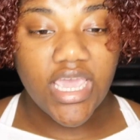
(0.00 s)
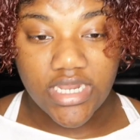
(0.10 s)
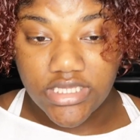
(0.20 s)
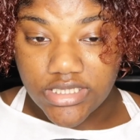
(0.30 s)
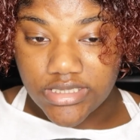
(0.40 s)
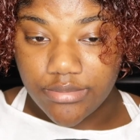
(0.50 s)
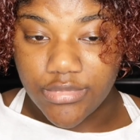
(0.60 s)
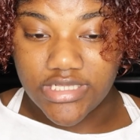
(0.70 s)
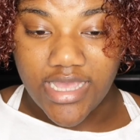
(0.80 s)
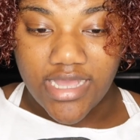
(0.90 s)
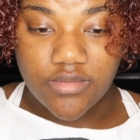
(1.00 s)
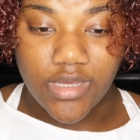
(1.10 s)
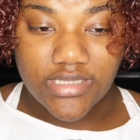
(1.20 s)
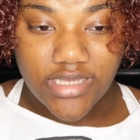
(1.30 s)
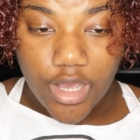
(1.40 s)
and I just massage
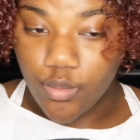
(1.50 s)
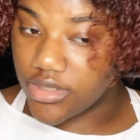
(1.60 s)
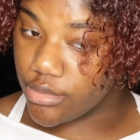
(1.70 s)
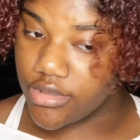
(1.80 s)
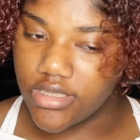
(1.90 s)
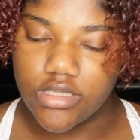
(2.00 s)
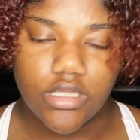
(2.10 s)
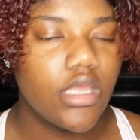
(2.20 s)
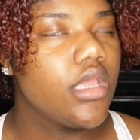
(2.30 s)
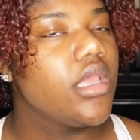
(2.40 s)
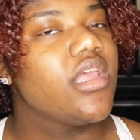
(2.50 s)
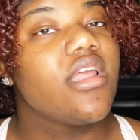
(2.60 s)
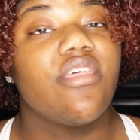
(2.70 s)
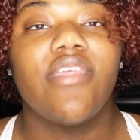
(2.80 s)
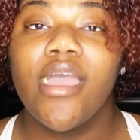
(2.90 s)
my scalp with the brush.
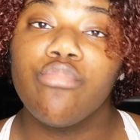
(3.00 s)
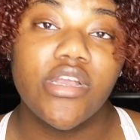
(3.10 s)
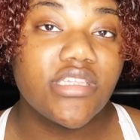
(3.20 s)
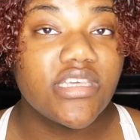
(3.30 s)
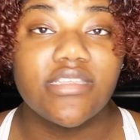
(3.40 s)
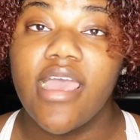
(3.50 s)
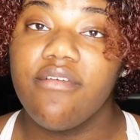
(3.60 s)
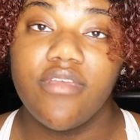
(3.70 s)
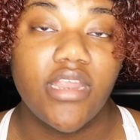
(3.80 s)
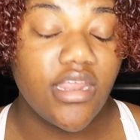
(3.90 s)
That brush is heaven.